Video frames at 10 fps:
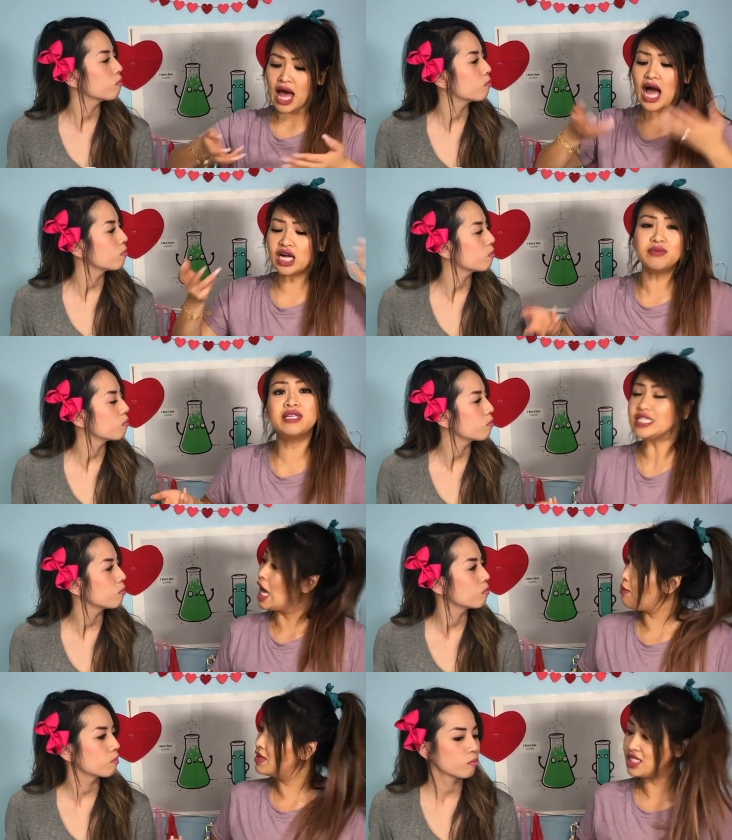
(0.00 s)
Speaker 1: How come this
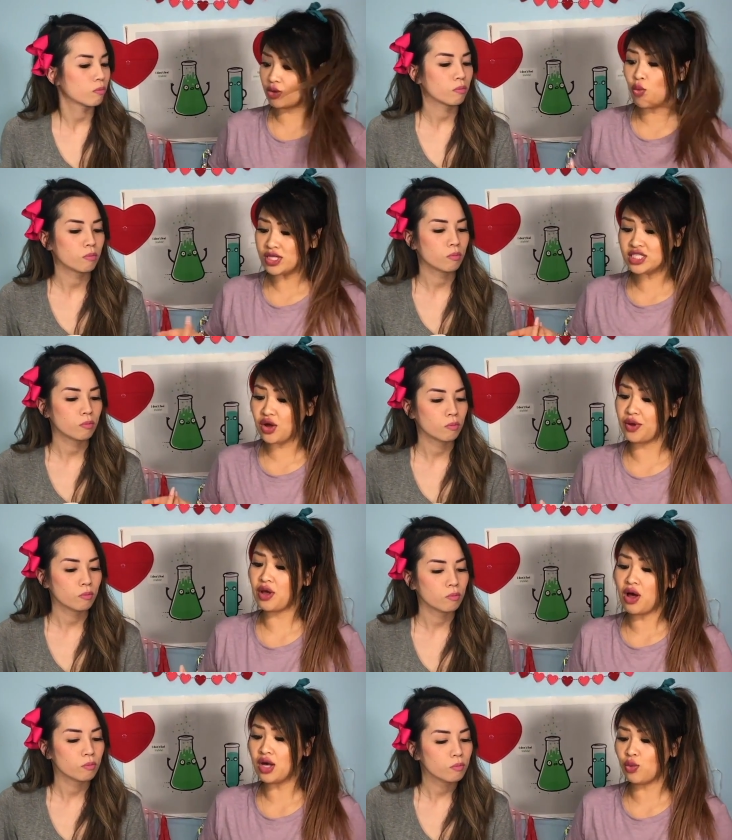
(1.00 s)
happens? Like, what's
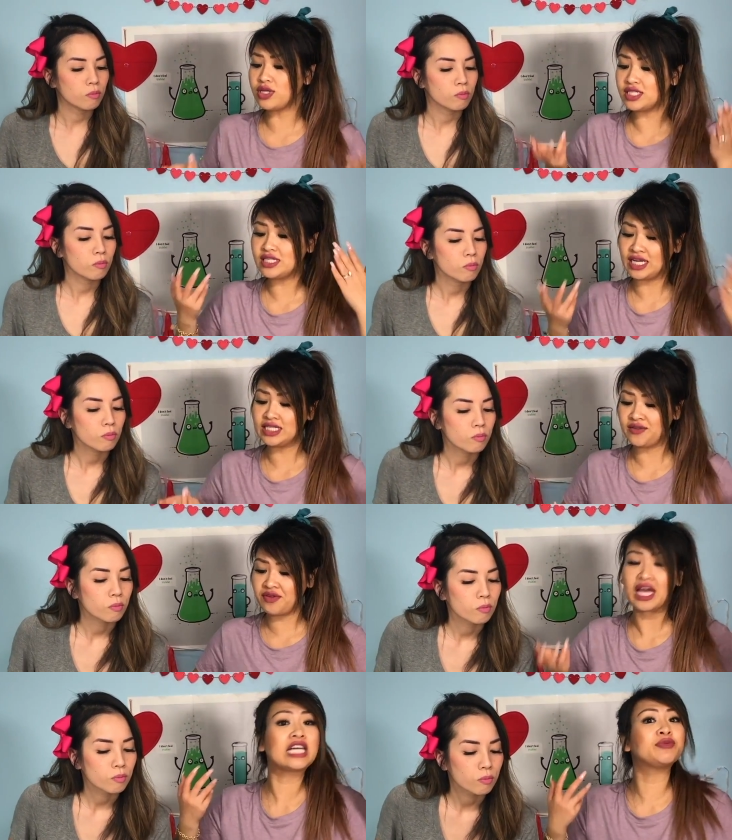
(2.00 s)
going on? What's the
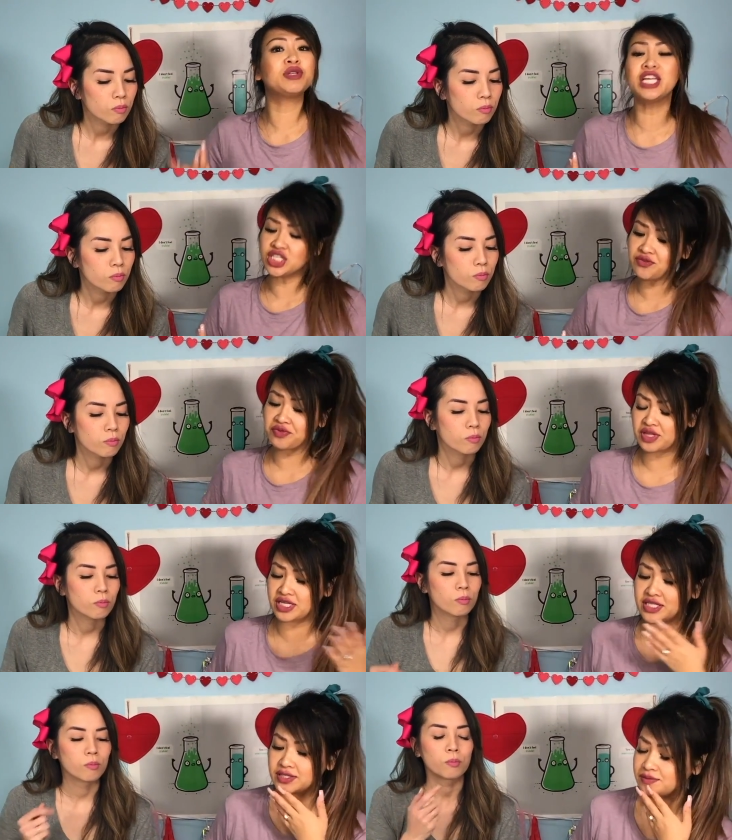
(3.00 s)
scientific explanation for this?